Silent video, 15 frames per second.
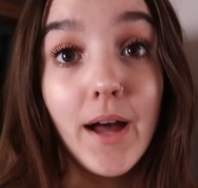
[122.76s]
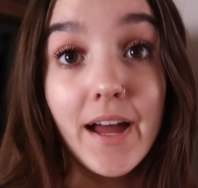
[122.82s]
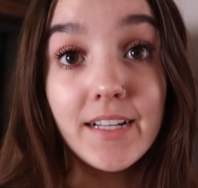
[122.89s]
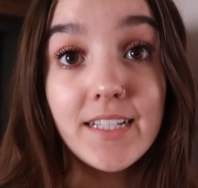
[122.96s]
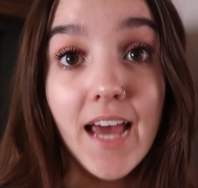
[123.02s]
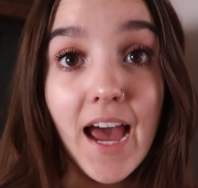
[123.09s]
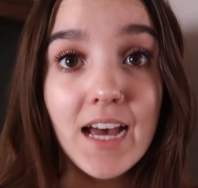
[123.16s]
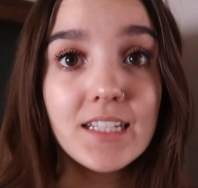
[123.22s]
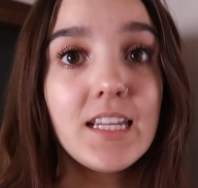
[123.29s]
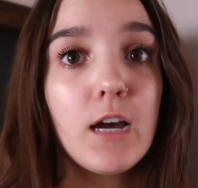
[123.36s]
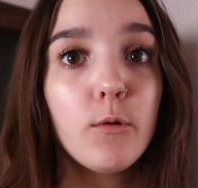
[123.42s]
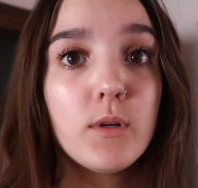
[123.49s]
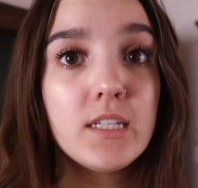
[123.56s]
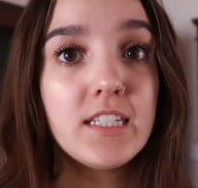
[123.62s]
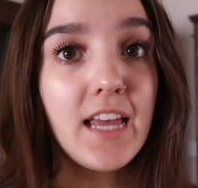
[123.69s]
But as
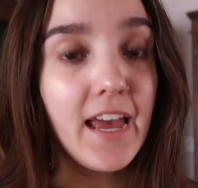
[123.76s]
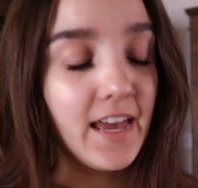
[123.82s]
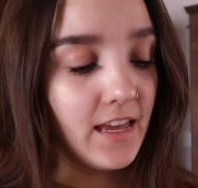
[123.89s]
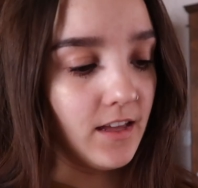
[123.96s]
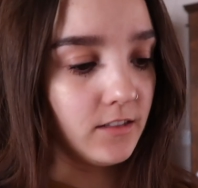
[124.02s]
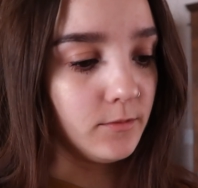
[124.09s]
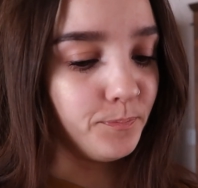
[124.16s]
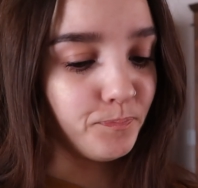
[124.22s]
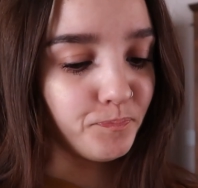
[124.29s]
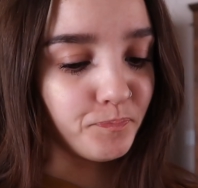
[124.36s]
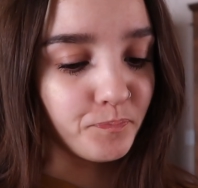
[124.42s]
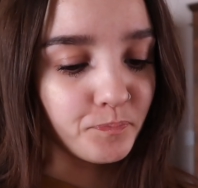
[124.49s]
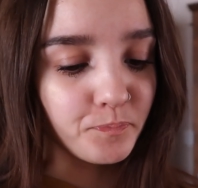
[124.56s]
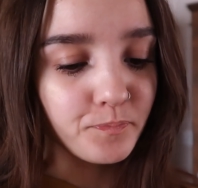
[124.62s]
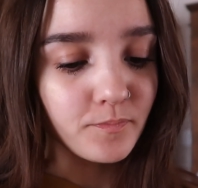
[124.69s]
I was saying,
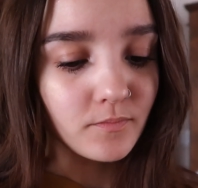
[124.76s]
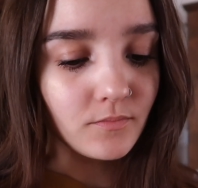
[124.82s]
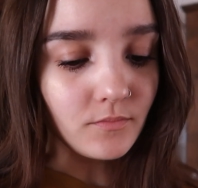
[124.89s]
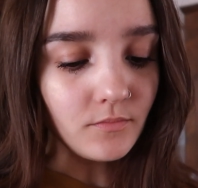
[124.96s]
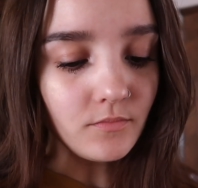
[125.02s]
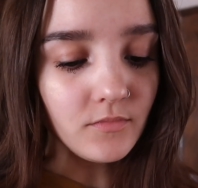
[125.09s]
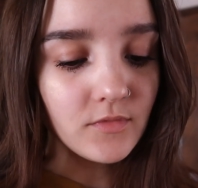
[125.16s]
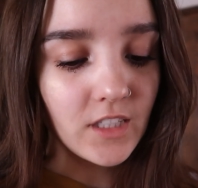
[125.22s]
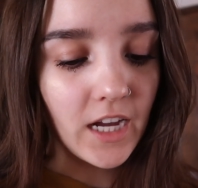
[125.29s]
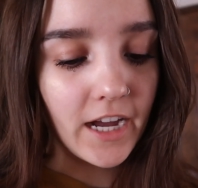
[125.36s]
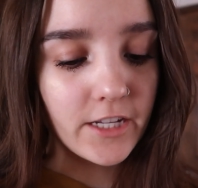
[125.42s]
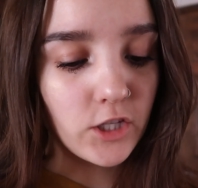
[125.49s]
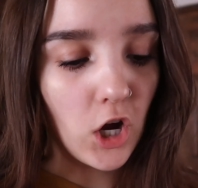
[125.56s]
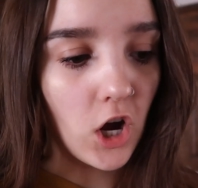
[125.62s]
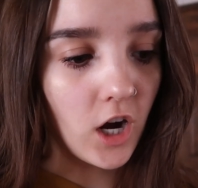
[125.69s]
it's